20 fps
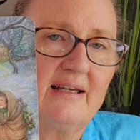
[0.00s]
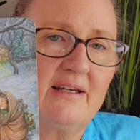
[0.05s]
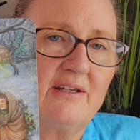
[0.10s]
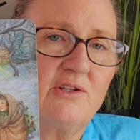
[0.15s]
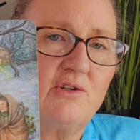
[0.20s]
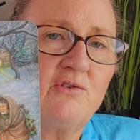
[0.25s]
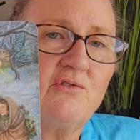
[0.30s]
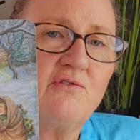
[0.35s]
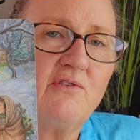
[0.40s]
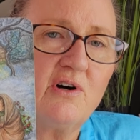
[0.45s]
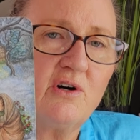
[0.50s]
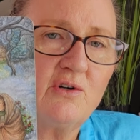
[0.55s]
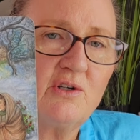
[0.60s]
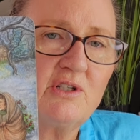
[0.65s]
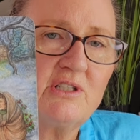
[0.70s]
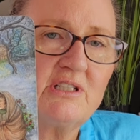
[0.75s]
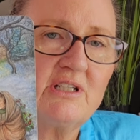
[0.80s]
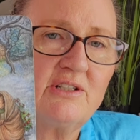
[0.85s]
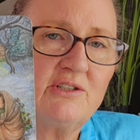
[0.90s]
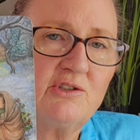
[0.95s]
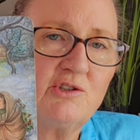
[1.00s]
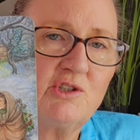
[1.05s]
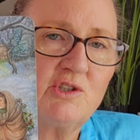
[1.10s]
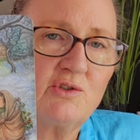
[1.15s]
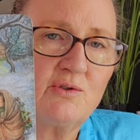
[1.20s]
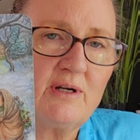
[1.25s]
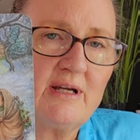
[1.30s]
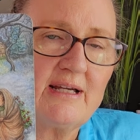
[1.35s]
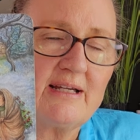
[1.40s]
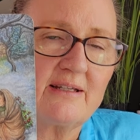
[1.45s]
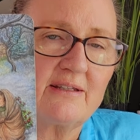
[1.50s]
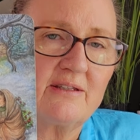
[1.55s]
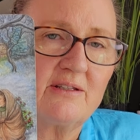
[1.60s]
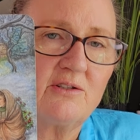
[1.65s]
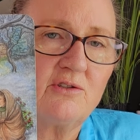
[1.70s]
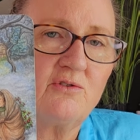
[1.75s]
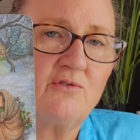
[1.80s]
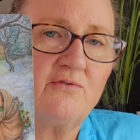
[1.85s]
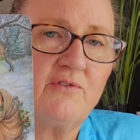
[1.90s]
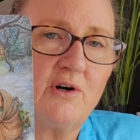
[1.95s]
you focus on your strength.
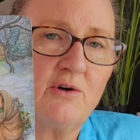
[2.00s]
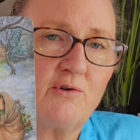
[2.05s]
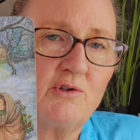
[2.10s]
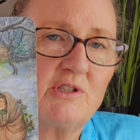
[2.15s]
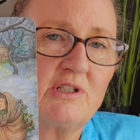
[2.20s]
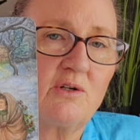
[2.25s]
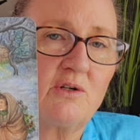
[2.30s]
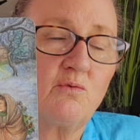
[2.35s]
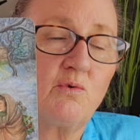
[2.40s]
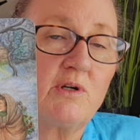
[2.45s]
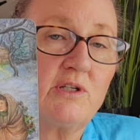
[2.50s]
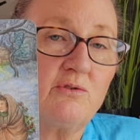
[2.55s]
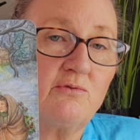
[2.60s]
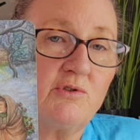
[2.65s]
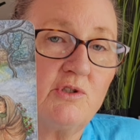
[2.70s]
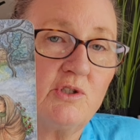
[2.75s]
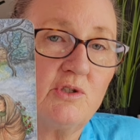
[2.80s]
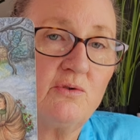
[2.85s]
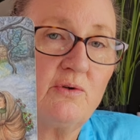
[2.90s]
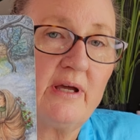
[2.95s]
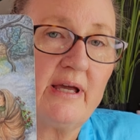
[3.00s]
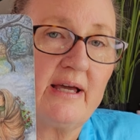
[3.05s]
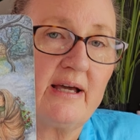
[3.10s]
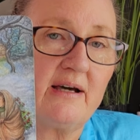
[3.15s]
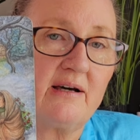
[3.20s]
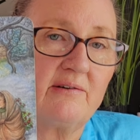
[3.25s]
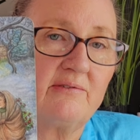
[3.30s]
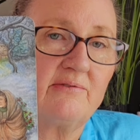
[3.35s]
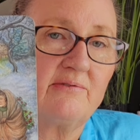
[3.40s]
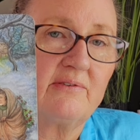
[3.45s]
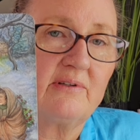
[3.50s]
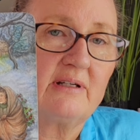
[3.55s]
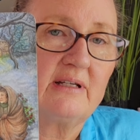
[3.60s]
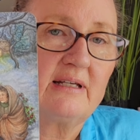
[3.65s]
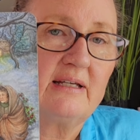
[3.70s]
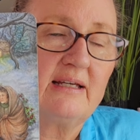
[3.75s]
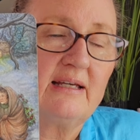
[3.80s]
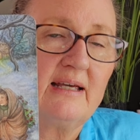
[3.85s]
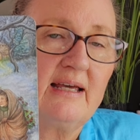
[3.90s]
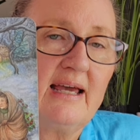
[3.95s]
You focus on what you do have.
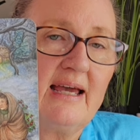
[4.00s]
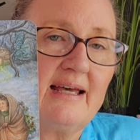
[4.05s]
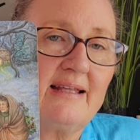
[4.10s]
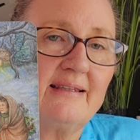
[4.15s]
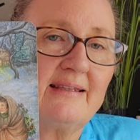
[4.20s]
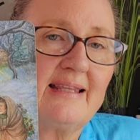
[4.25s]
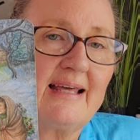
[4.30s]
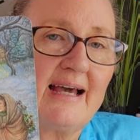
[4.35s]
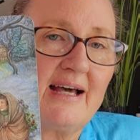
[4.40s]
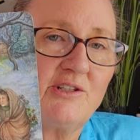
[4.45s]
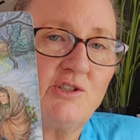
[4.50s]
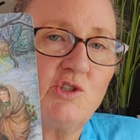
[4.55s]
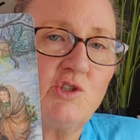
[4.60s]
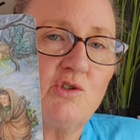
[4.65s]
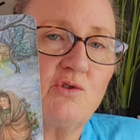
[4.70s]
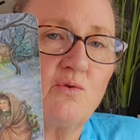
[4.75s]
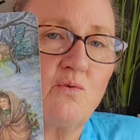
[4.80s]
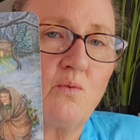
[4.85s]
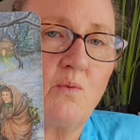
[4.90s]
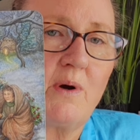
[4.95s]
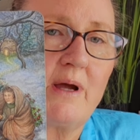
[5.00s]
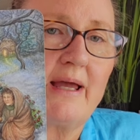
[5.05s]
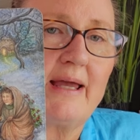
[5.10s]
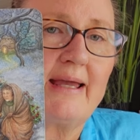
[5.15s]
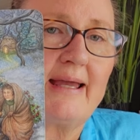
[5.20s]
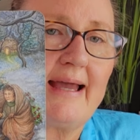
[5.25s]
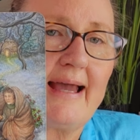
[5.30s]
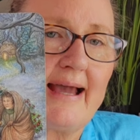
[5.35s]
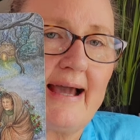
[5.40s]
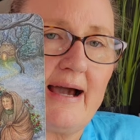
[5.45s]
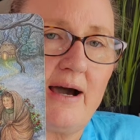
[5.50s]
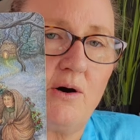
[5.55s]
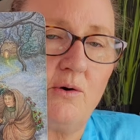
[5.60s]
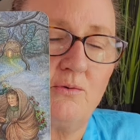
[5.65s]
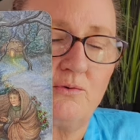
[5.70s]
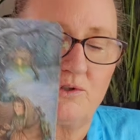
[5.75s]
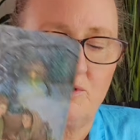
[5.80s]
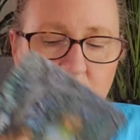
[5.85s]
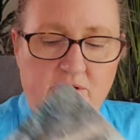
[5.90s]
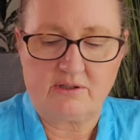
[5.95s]
And that's your way
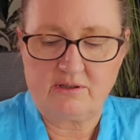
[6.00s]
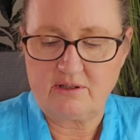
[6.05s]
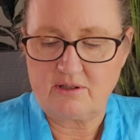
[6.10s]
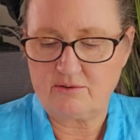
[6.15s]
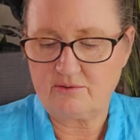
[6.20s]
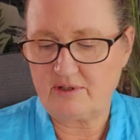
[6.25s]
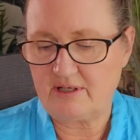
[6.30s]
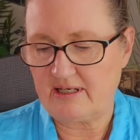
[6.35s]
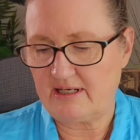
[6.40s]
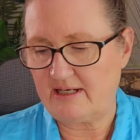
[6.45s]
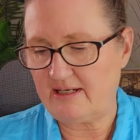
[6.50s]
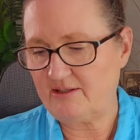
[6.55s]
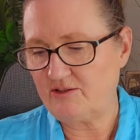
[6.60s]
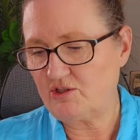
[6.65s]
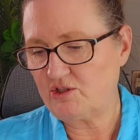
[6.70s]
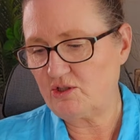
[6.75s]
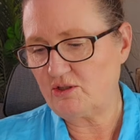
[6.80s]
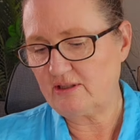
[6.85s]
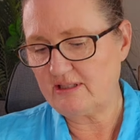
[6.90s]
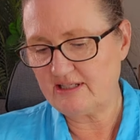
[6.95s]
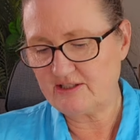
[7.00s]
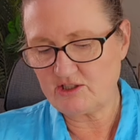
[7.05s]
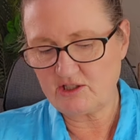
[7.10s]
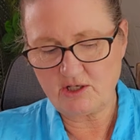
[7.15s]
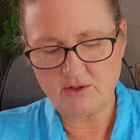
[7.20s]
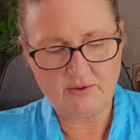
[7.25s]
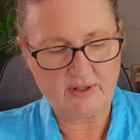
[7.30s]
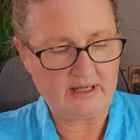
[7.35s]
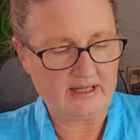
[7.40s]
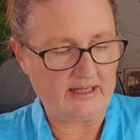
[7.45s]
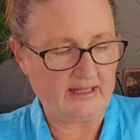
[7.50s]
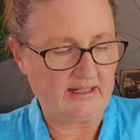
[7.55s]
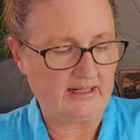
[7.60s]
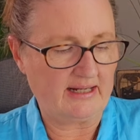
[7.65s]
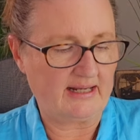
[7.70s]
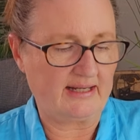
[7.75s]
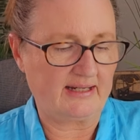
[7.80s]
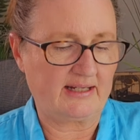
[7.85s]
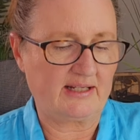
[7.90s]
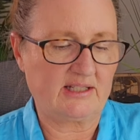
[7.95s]
out. Okay, so let's go ahead
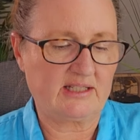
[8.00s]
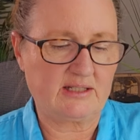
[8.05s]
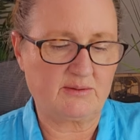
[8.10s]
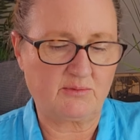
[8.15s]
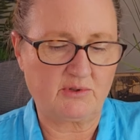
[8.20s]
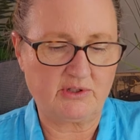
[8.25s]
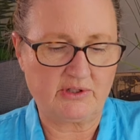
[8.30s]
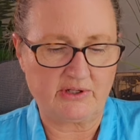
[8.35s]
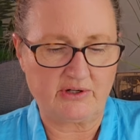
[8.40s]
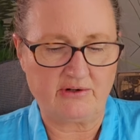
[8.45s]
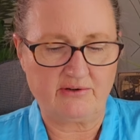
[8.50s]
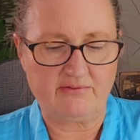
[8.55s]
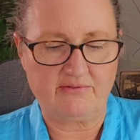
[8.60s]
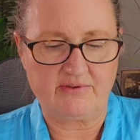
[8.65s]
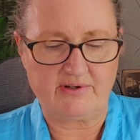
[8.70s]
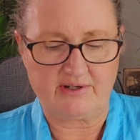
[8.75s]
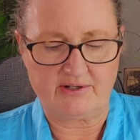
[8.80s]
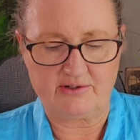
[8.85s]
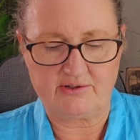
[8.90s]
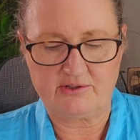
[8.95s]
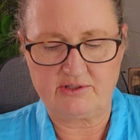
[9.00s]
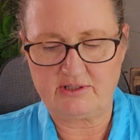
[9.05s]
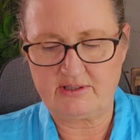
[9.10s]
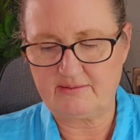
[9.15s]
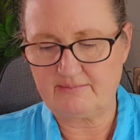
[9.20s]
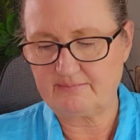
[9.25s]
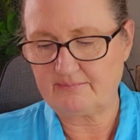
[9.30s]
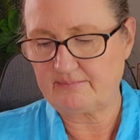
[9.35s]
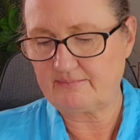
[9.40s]
and get some clarifiers.